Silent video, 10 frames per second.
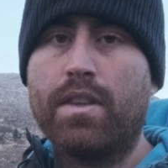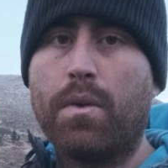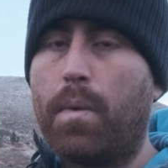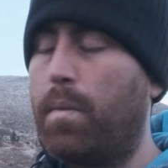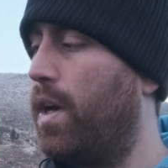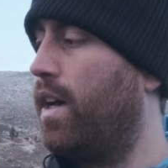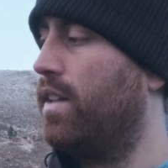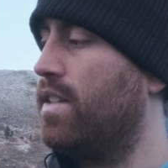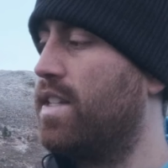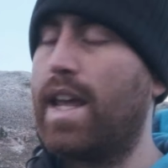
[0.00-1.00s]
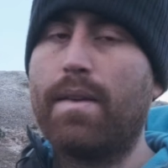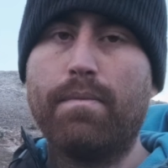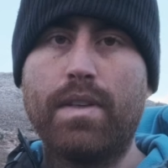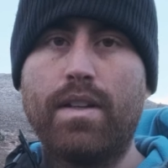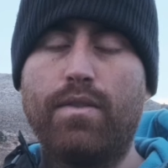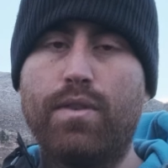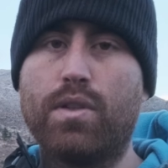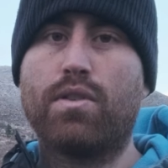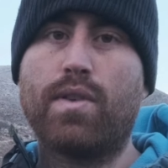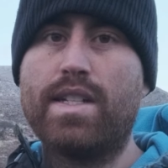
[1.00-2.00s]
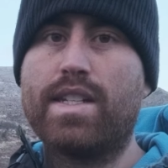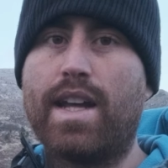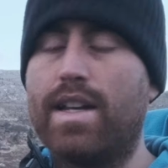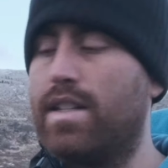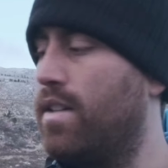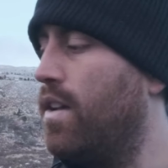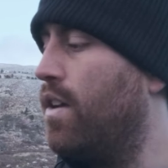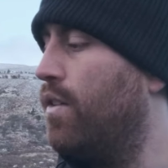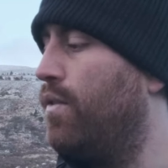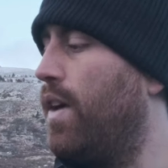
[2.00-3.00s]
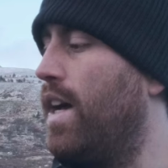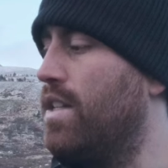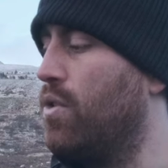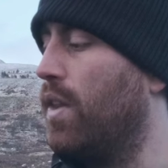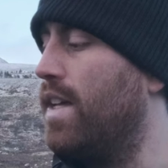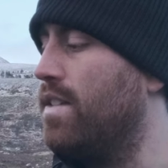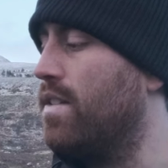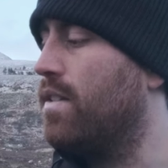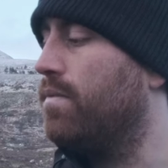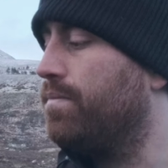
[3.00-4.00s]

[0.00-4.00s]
the same filter thread size as your lens.